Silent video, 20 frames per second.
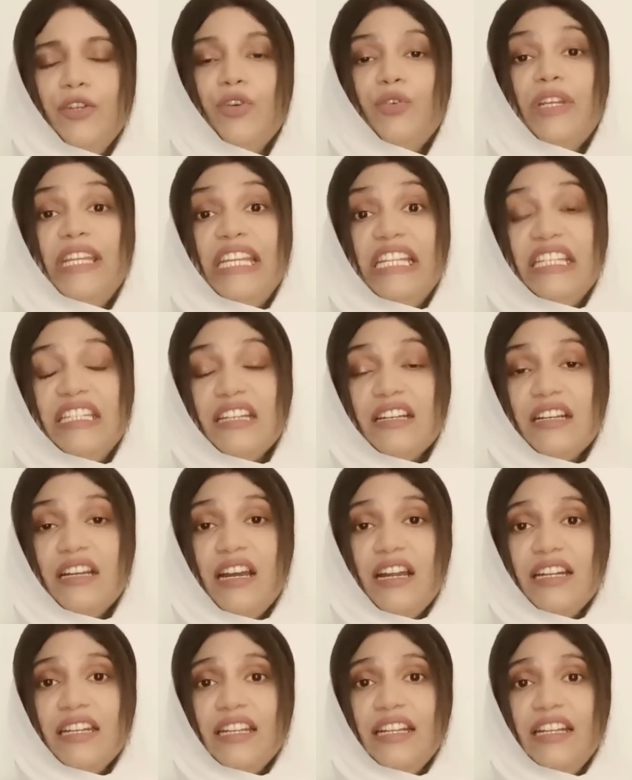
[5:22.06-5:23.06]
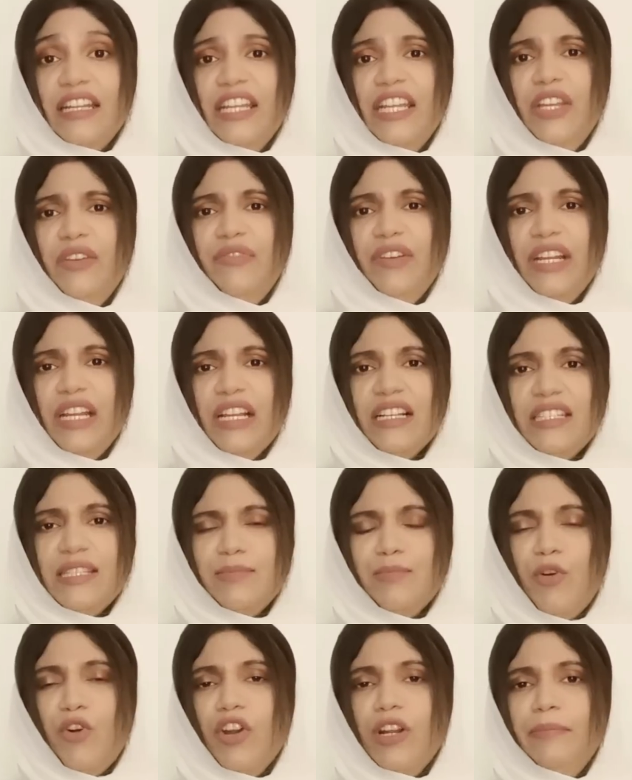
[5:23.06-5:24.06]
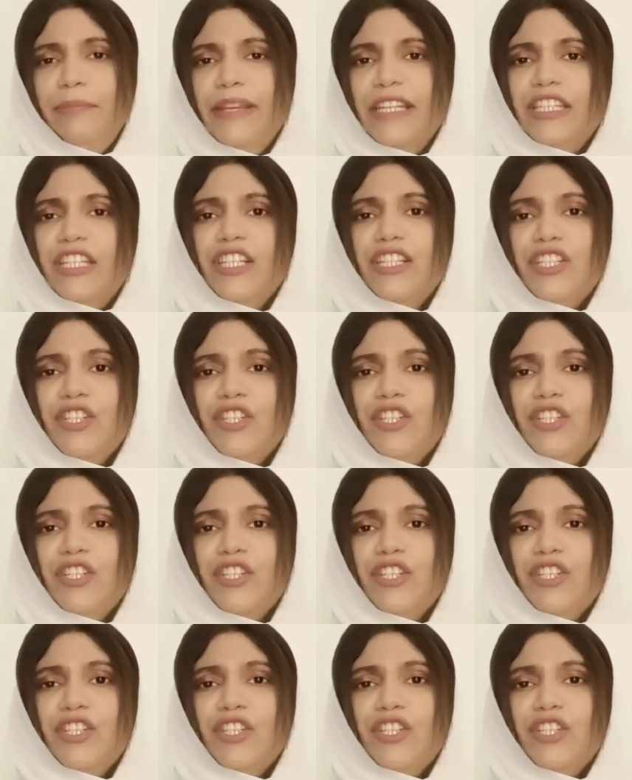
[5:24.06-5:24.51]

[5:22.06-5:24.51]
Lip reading: kindergarten, even a small petty